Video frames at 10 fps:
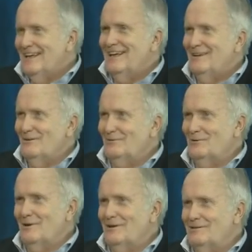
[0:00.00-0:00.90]
and
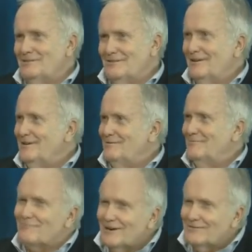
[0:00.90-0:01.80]
also I studied
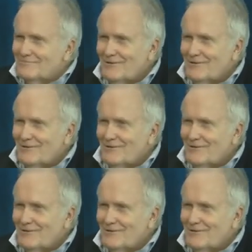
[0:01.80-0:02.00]
and read